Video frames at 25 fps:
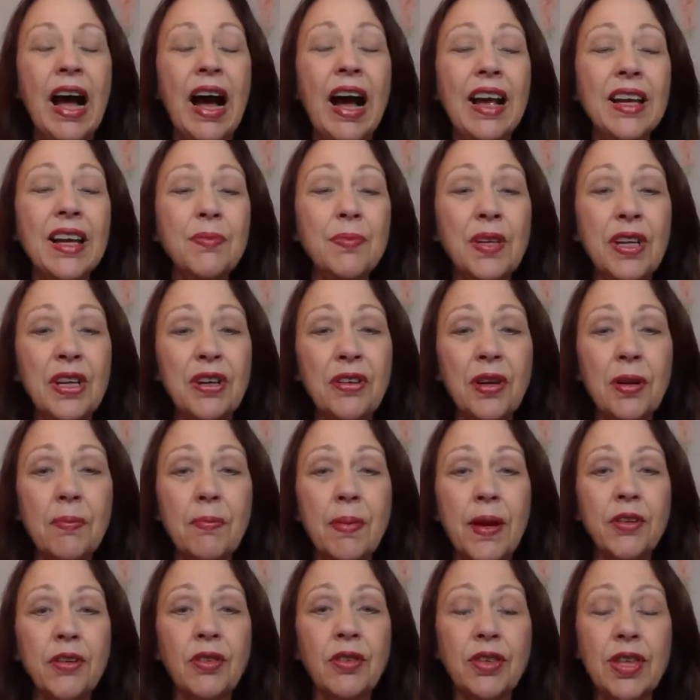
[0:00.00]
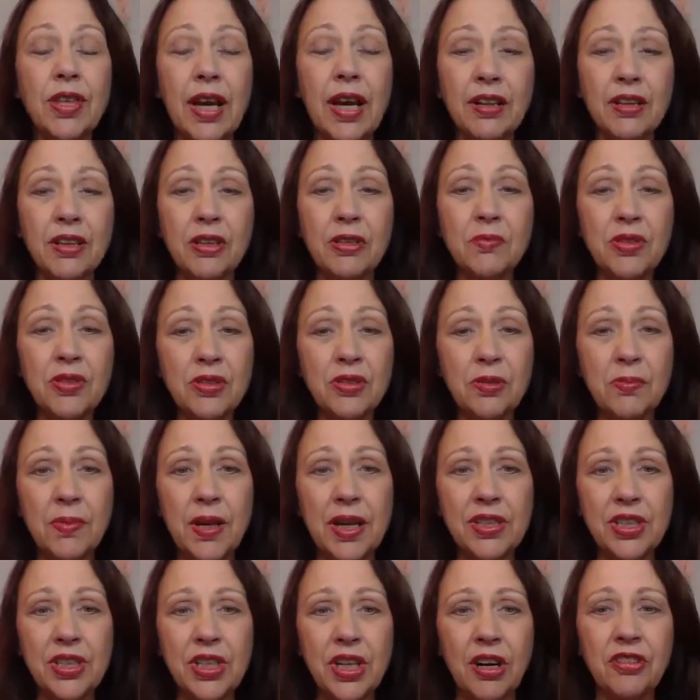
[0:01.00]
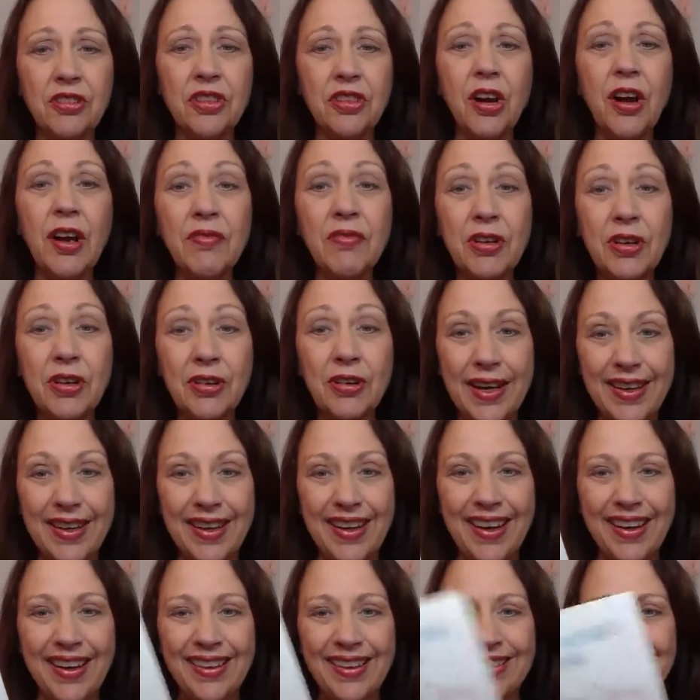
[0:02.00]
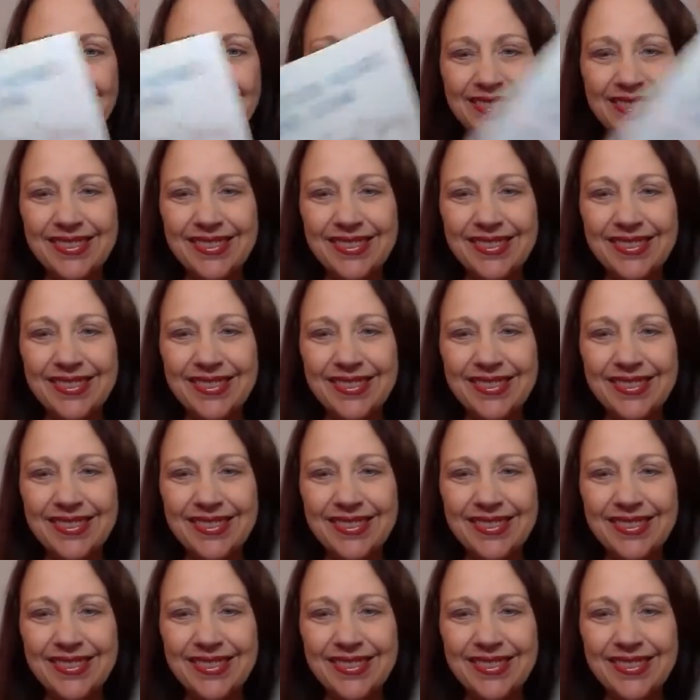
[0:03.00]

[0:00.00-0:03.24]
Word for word: I am Kerry Beck with How to Homeschool My Child. Y'all have a great day.